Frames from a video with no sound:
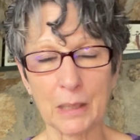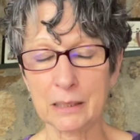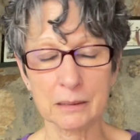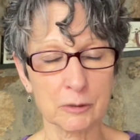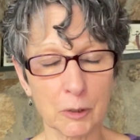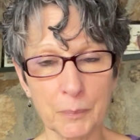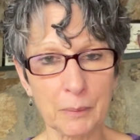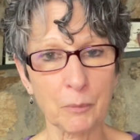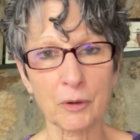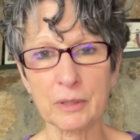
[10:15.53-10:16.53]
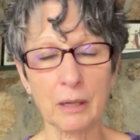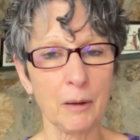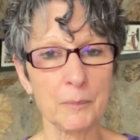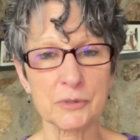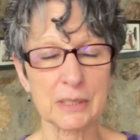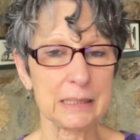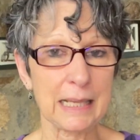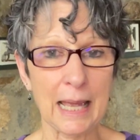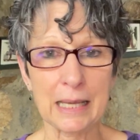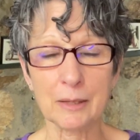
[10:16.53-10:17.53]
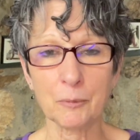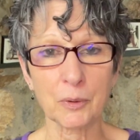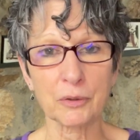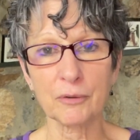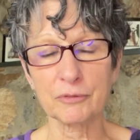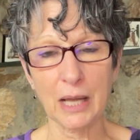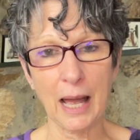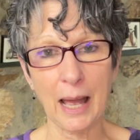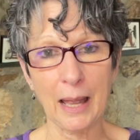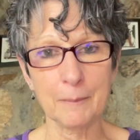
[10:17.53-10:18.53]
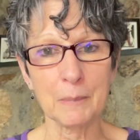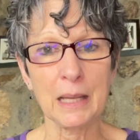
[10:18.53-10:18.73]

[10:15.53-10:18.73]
a little bit more than almost a day worth of time,